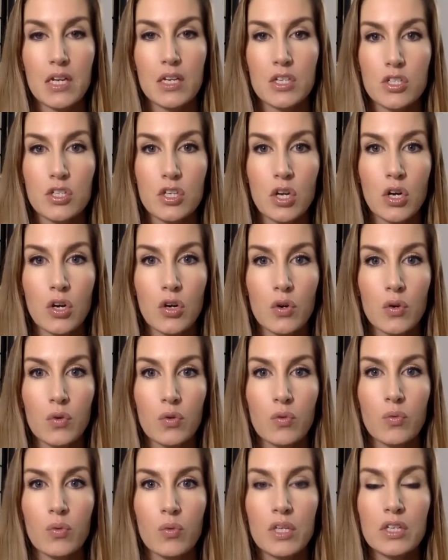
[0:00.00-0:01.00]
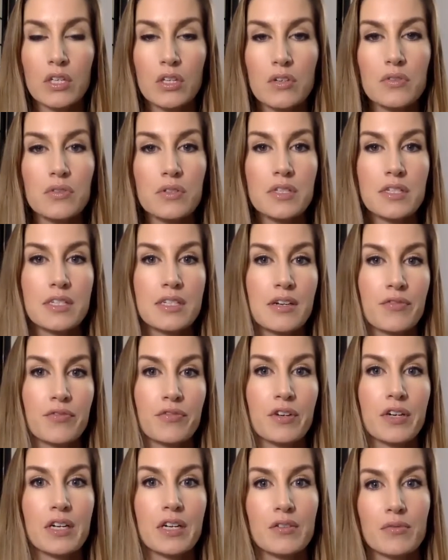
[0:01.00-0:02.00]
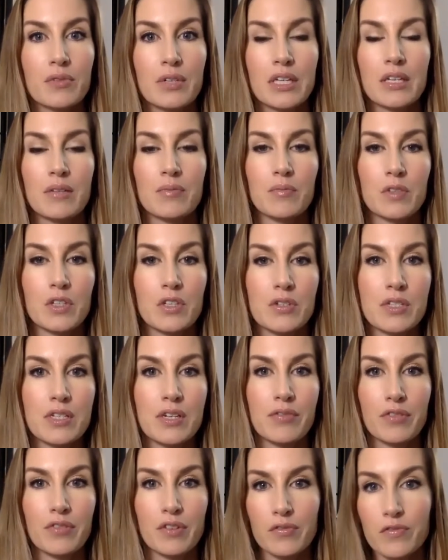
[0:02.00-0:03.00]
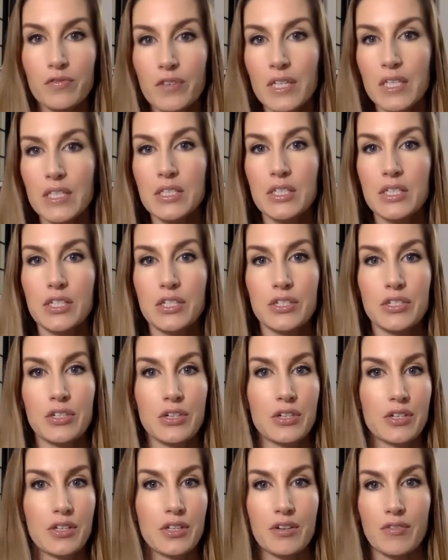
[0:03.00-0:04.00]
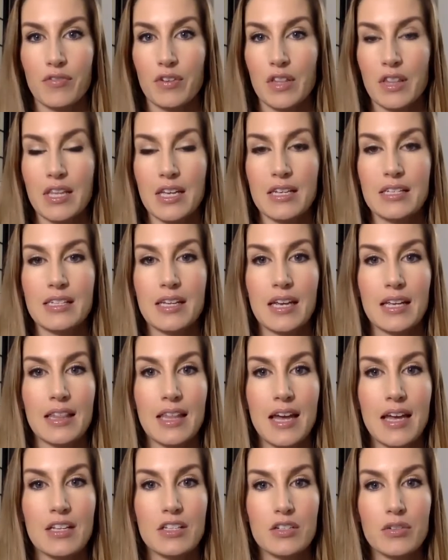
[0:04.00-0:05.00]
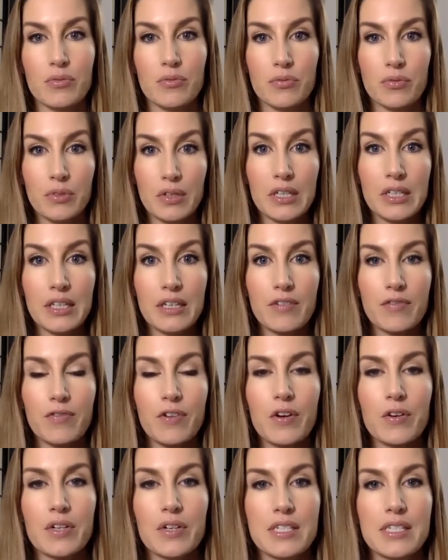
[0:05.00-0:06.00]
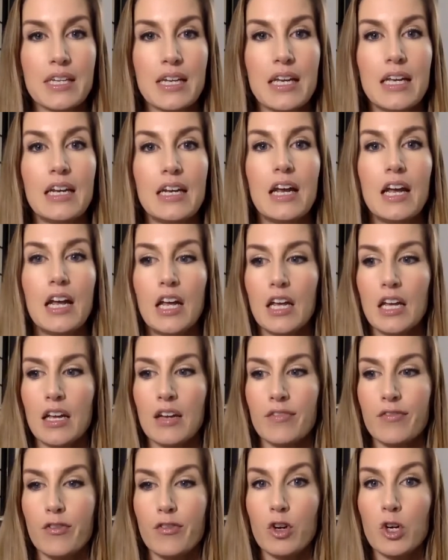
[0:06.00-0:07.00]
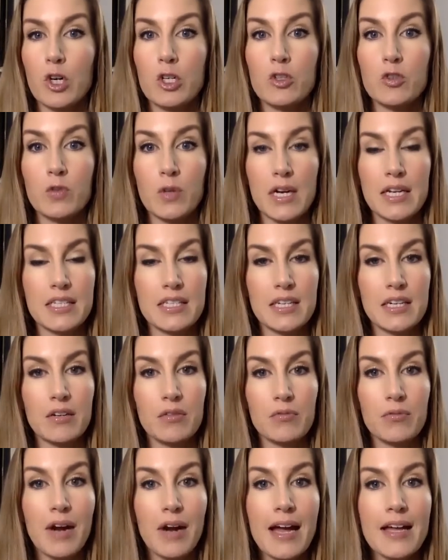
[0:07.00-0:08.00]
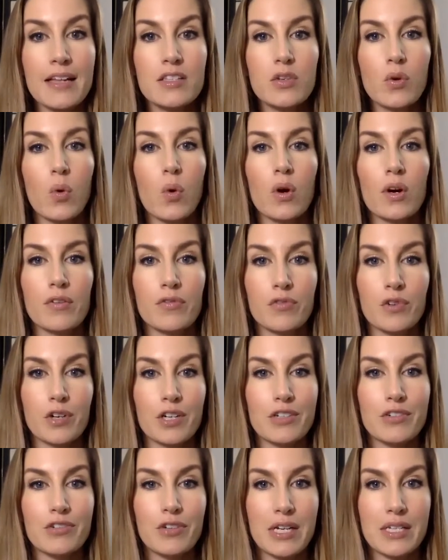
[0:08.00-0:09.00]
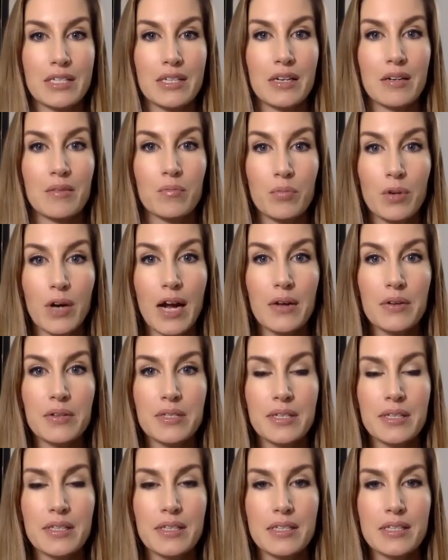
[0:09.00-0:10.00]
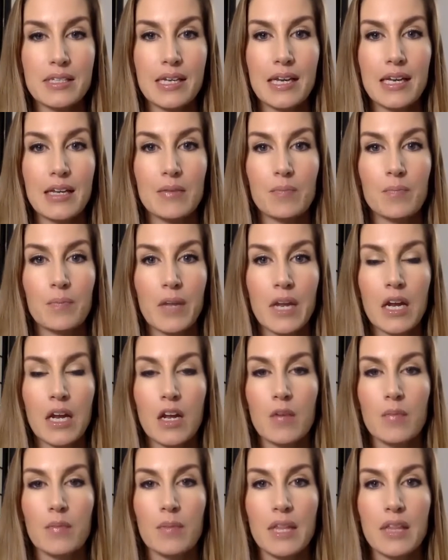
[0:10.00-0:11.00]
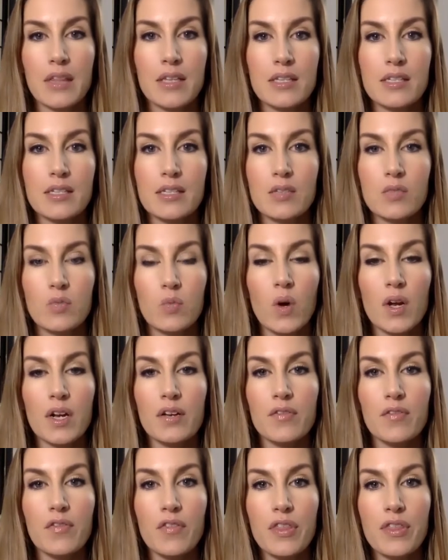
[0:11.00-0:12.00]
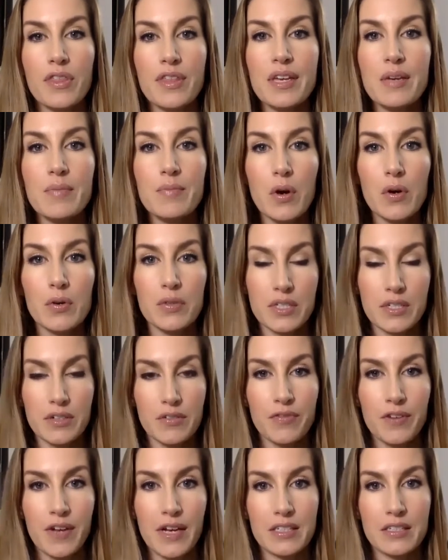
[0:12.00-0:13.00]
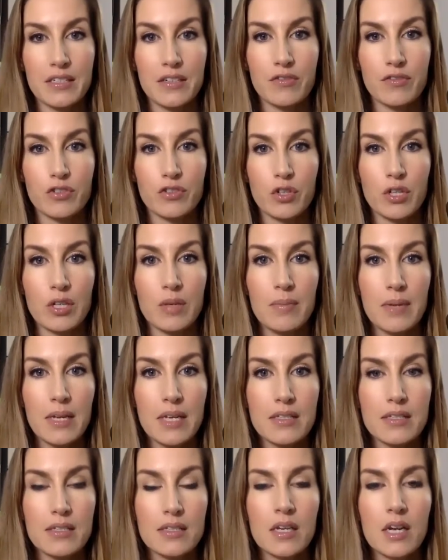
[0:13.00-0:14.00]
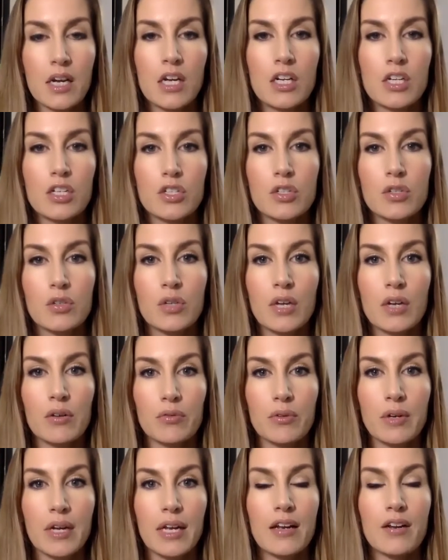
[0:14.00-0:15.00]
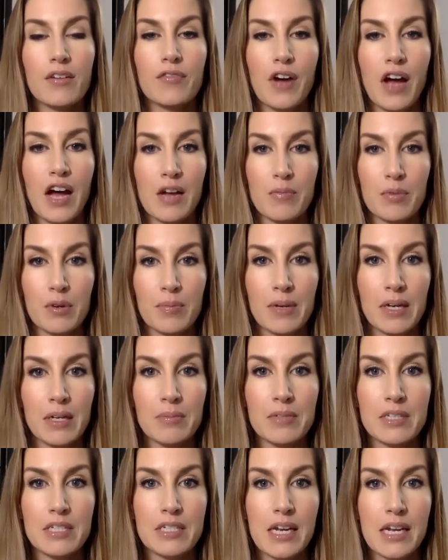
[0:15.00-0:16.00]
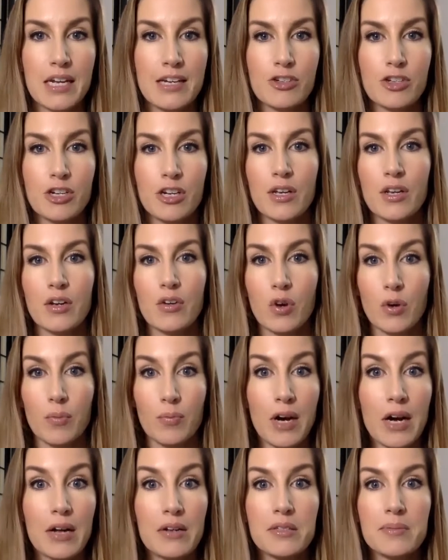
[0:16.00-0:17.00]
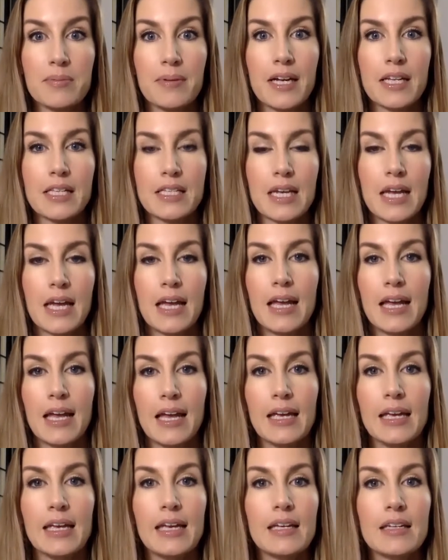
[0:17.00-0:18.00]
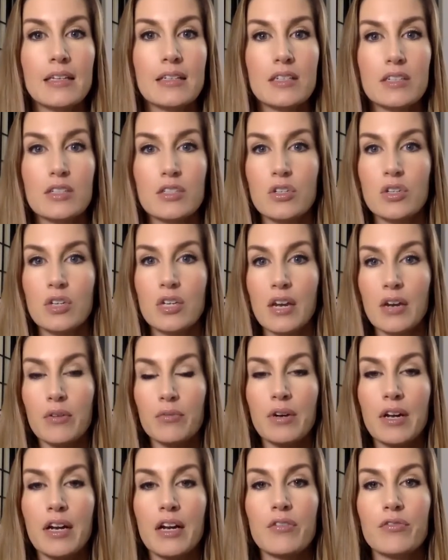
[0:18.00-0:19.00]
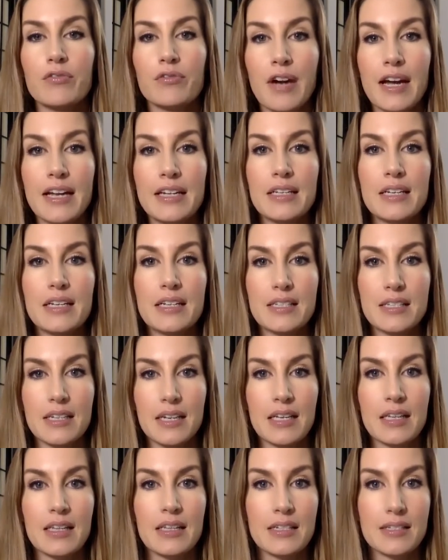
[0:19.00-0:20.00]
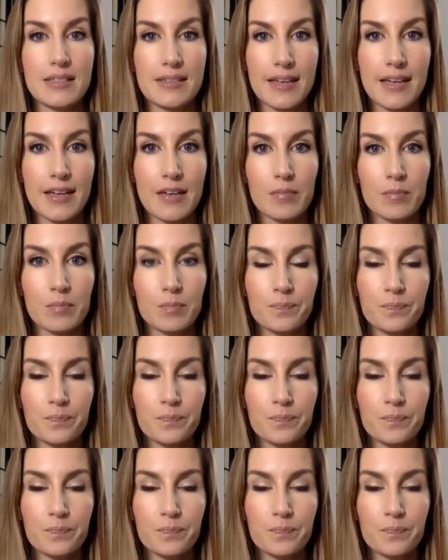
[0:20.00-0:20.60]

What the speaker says: So we can use different filters or different things like that to really focus in if we're addressing reds or if we're addressing browns in the skin. But this is one of the most effective treatments to get rid of hyperpigmentation or brown spots and to get rid of redness in the skin.